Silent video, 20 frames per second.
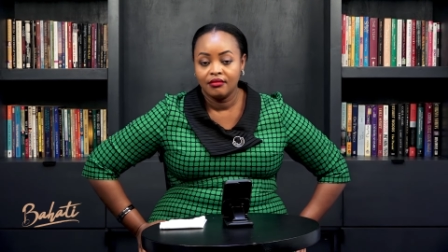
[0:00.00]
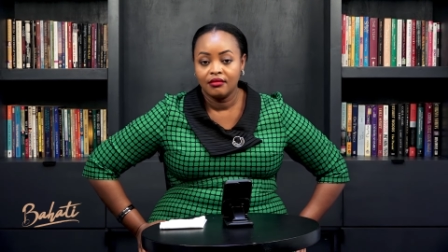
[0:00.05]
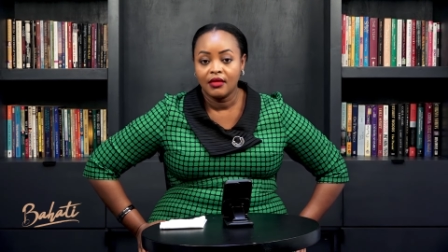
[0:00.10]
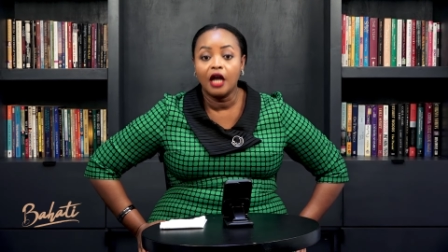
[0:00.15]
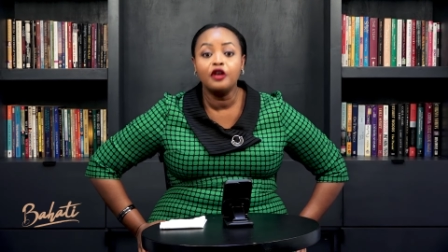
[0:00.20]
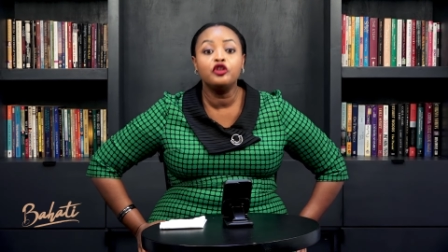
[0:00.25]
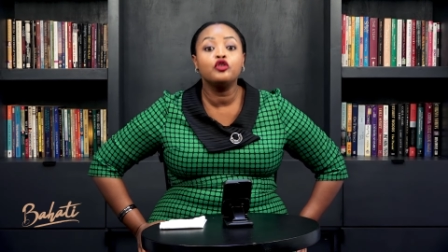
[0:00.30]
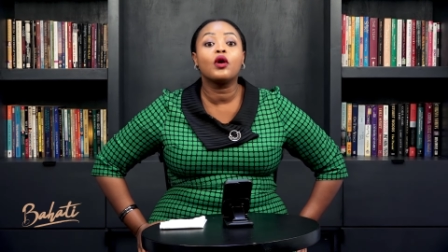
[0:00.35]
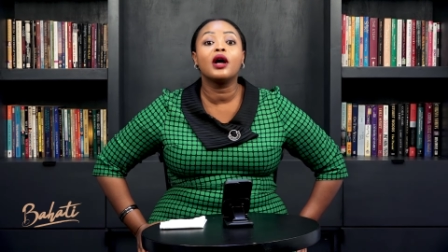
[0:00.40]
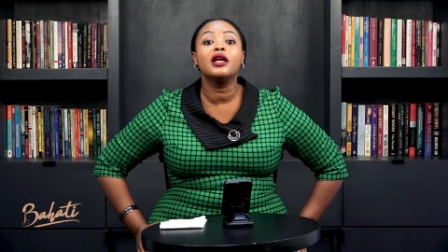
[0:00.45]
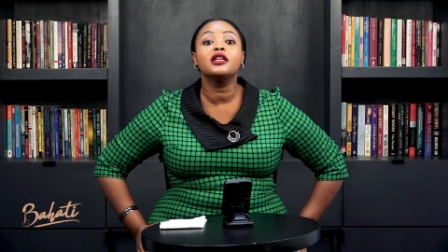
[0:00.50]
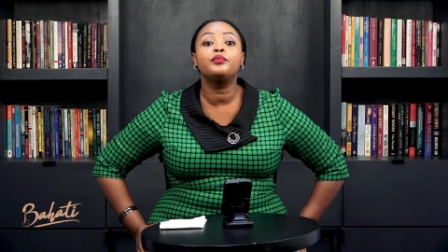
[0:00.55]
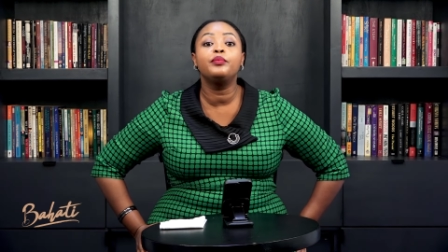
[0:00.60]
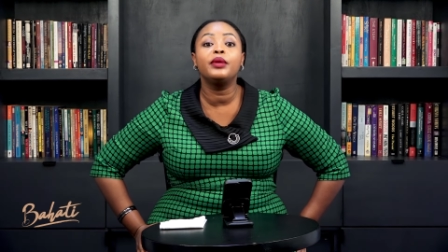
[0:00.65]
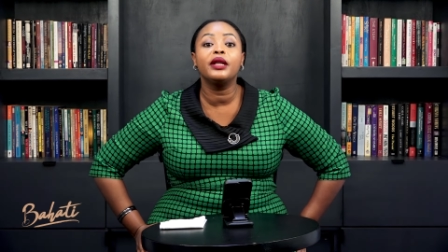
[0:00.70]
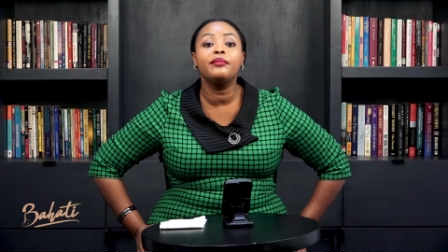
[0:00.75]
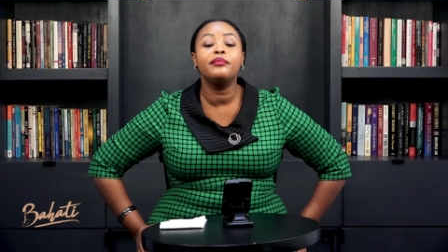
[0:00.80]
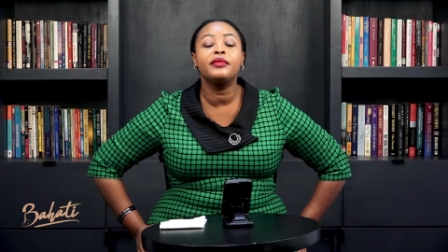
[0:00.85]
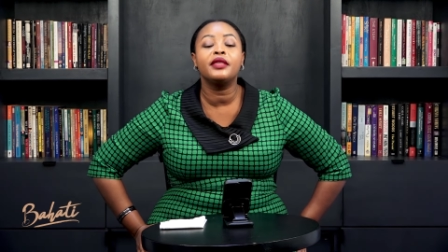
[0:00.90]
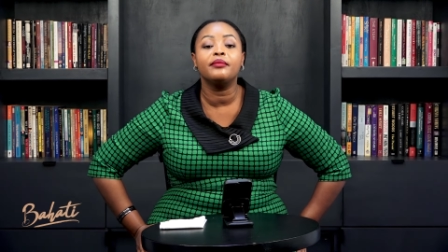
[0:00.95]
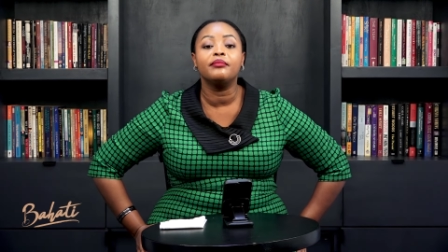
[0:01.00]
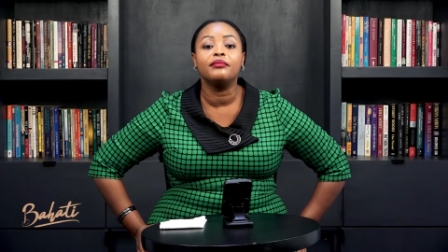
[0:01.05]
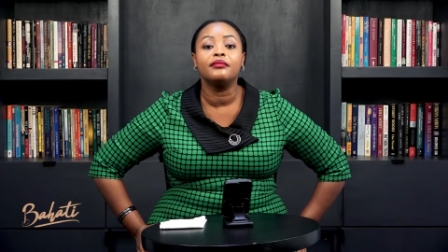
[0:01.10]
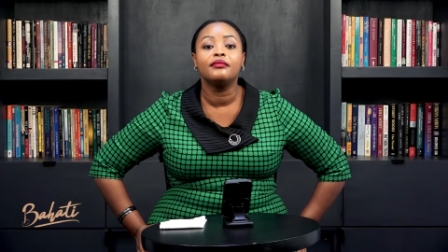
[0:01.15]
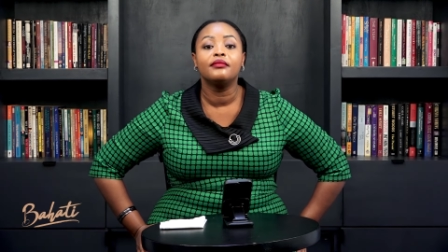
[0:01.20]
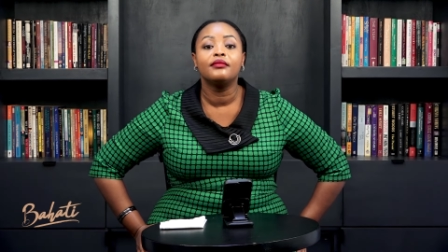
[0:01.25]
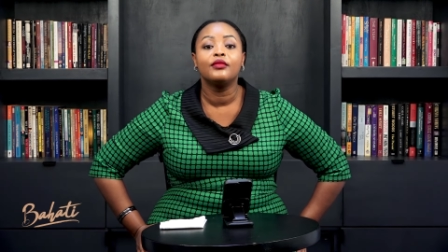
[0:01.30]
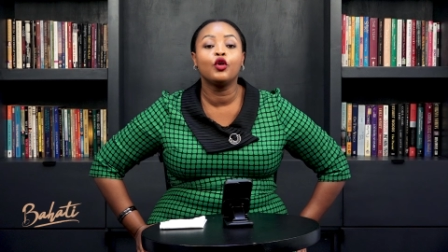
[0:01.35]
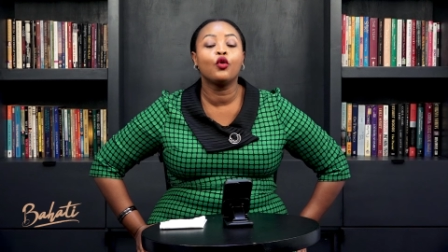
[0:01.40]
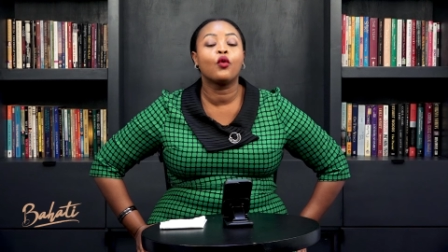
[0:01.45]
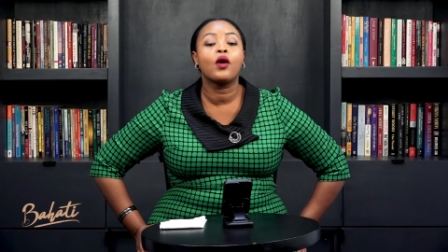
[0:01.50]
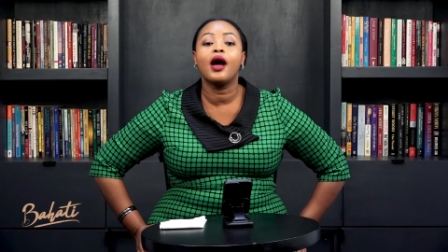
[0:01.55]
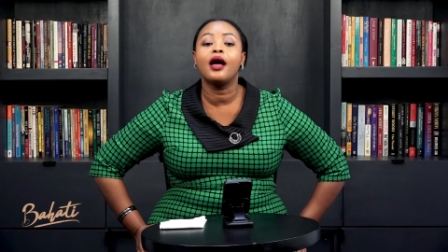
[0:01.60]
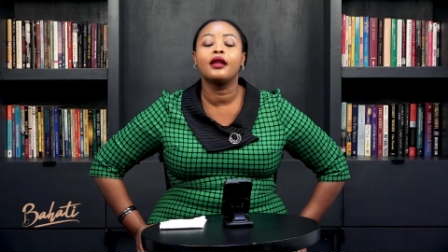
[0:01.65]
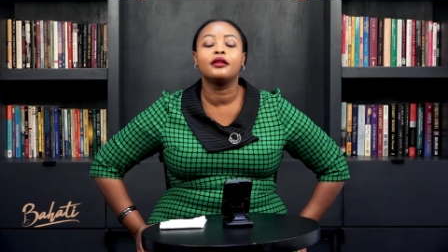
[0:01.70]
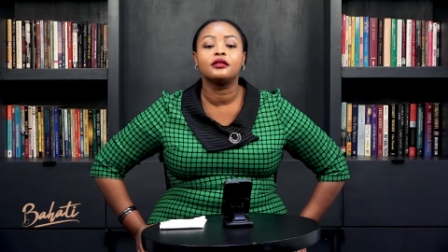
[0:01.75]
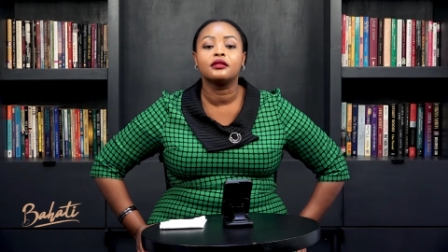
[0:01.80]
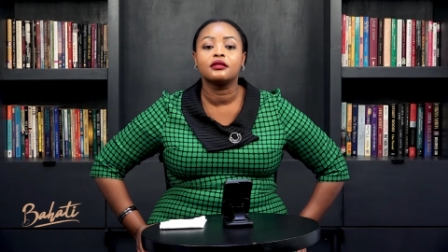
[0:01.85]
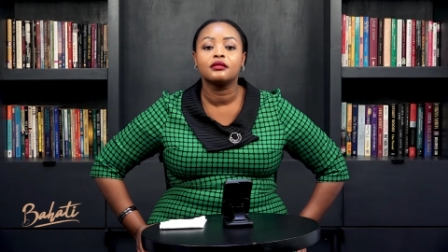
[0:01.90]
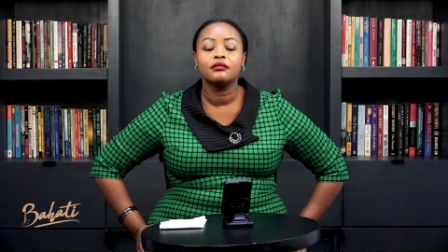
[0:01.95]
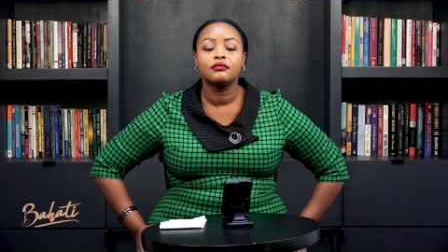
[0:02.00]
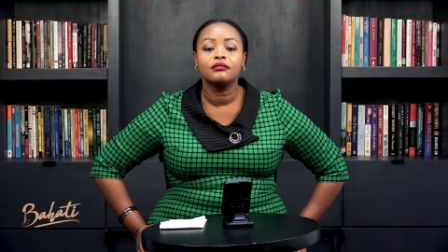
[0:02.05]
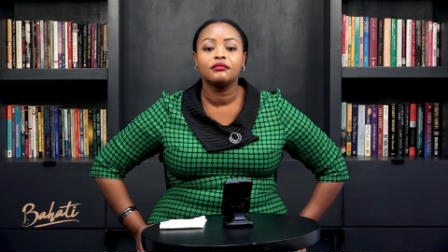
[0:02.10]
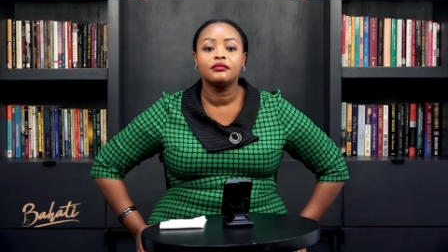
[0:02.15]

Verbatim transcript: And you can't blame them. You can't.